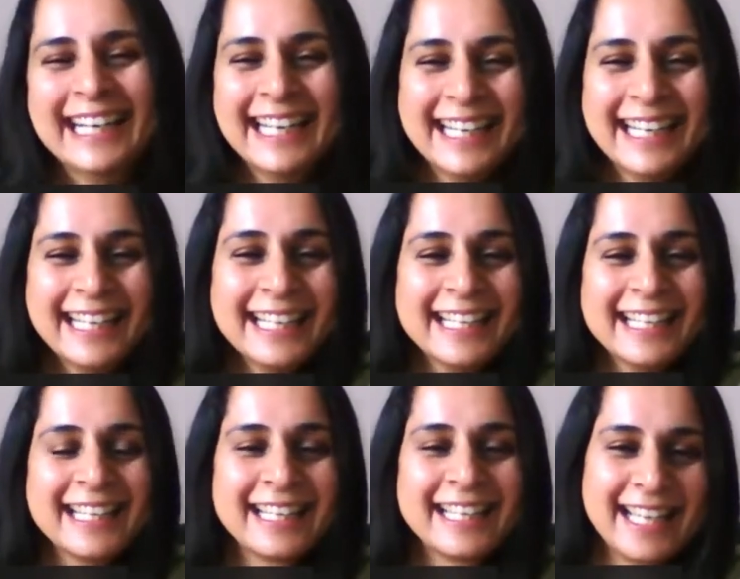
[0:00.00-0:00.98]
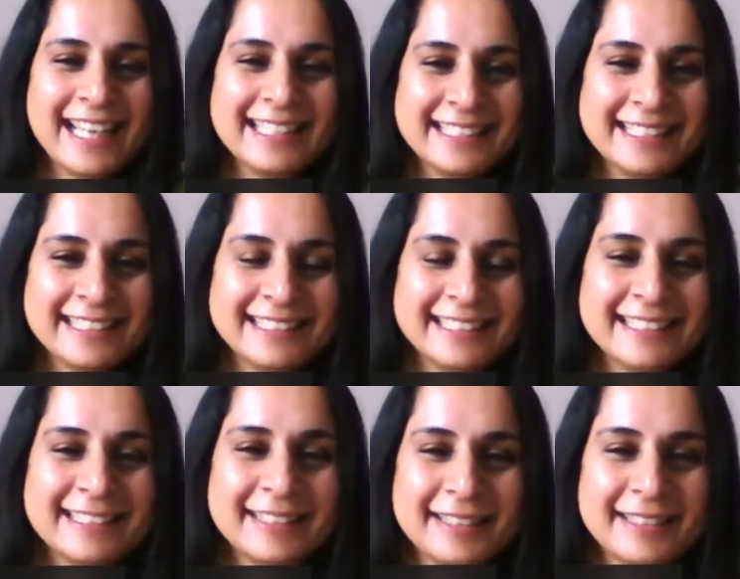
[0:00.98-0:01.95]

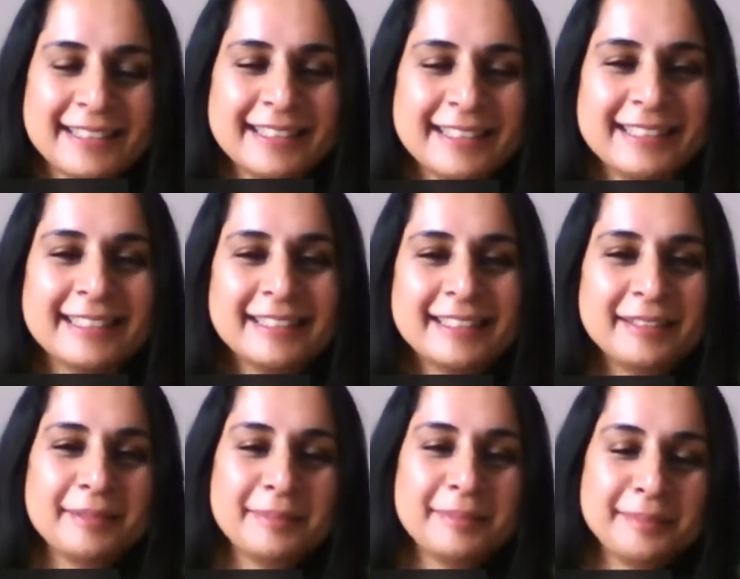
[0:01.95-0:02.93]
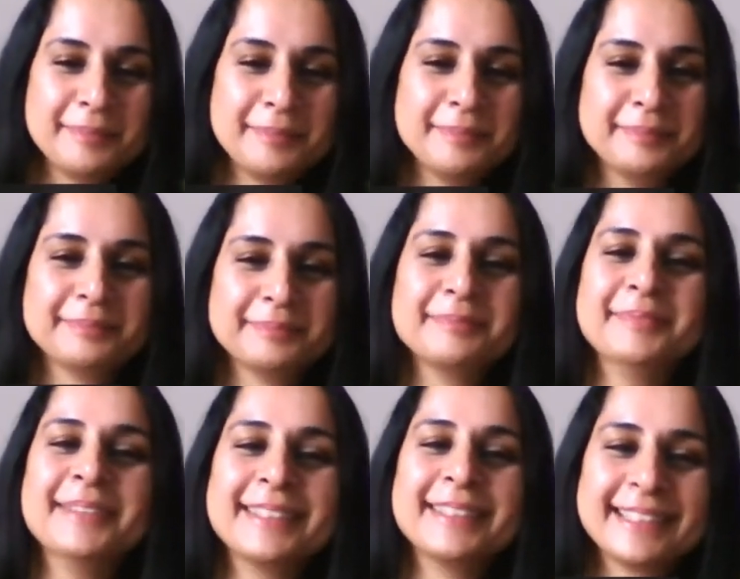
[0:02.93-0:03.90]

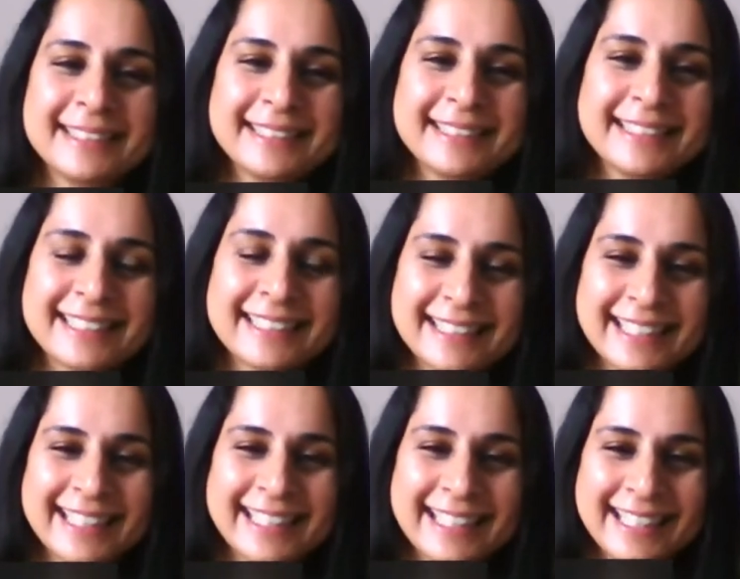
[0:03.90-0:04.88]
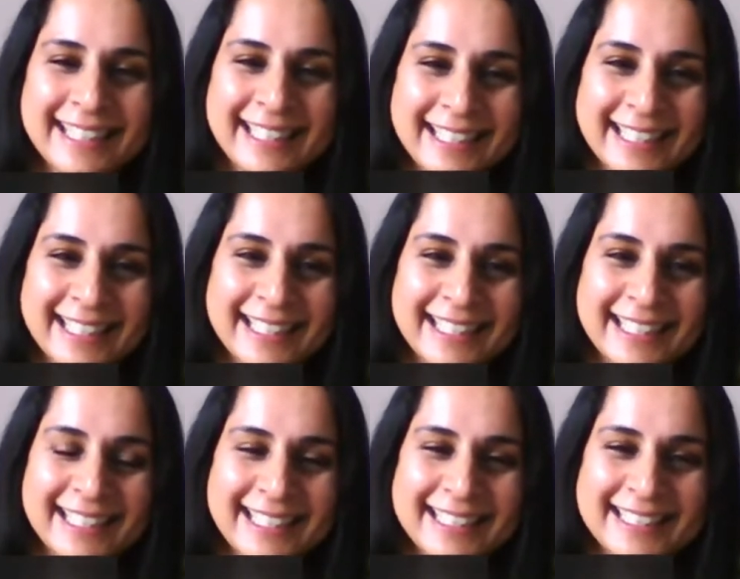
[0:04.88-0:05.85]

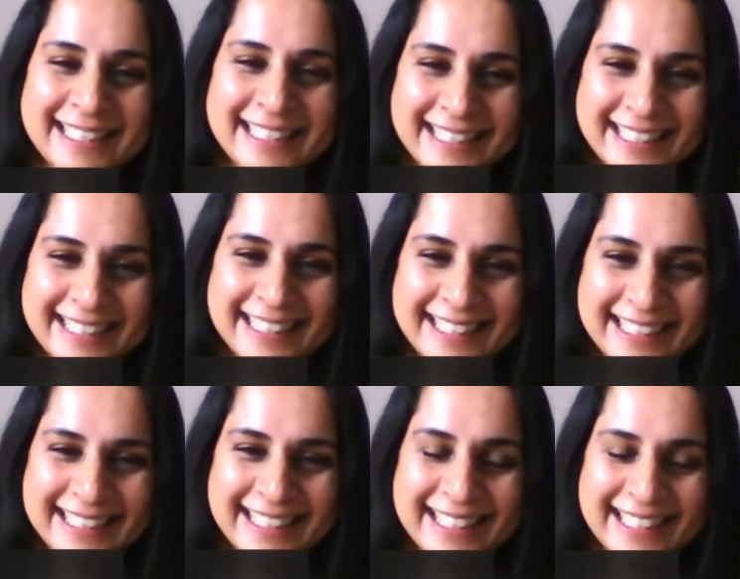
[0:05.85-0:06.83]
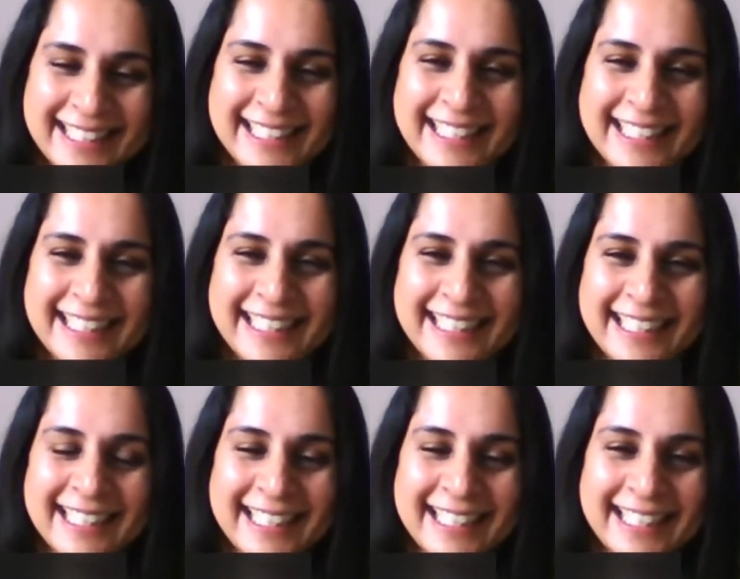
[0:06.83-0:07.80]

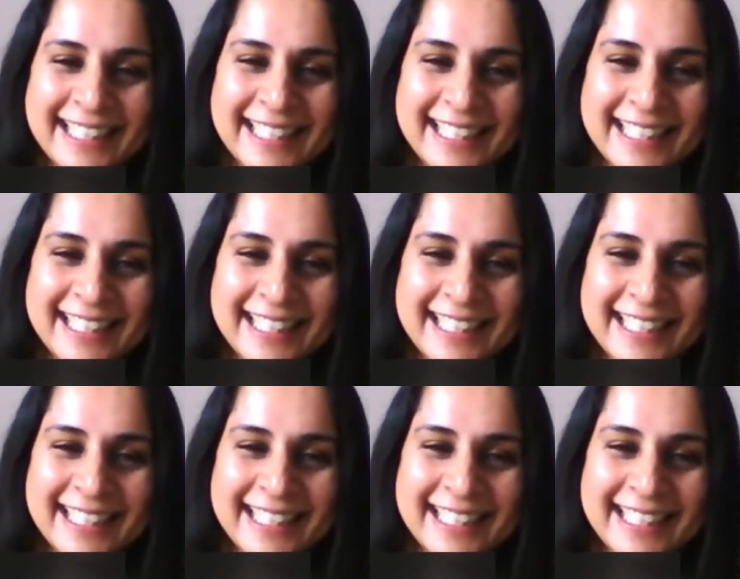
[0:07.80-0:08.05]
This person isn't speaking.